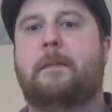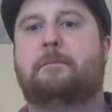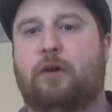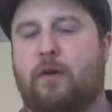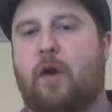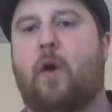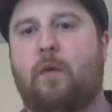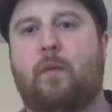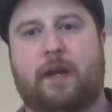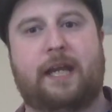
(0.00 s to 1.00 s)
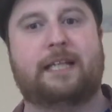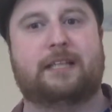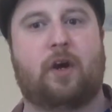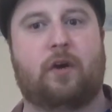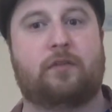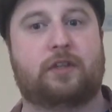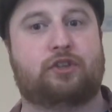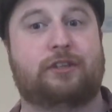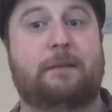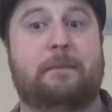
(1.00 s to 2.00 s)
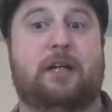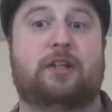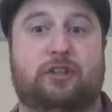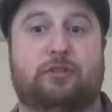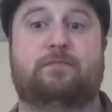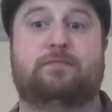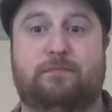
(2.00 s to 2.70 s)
prolong what he's got on the screen because,